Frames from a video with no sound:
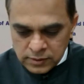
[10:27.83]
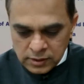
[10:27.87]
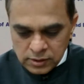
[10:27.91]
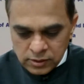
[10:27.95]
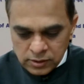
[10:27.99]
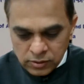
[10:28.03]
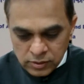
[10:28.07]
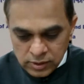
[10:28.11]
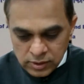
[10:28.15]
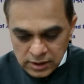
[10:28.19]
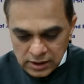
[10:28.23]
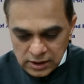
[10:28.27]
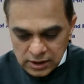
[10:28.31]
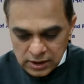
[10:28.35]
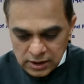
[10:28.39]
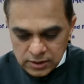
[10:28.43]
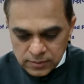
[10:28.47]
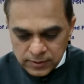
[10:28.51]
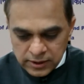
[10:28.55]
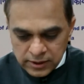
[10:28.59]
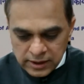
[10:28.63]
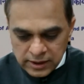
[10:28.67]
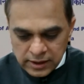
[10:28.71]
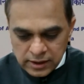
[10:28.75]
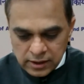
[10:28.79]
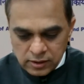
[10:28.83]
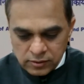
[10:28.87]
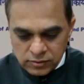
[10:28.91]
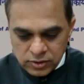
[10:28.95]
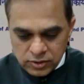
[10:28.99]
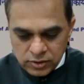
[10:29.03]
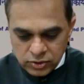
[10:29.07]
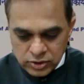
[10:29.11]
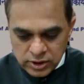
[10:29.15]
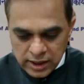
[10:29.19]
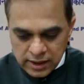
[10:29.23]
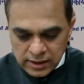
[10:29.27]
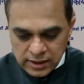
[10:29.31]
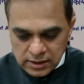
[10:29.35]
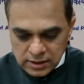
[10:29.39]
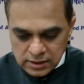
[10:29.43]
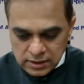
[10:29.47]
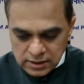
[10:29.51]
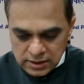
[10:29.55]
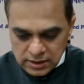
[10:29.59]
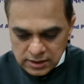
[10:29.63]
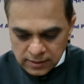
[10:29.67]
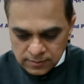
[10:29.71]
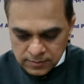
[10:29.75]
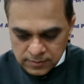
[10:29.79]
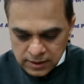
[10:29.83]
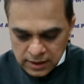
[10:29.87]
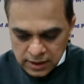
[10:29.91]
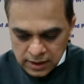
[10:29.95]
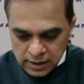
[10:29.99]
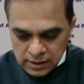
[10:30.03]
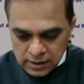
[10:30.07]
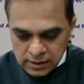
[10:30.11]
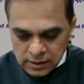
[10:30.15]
During this period of Sushasana Saptah,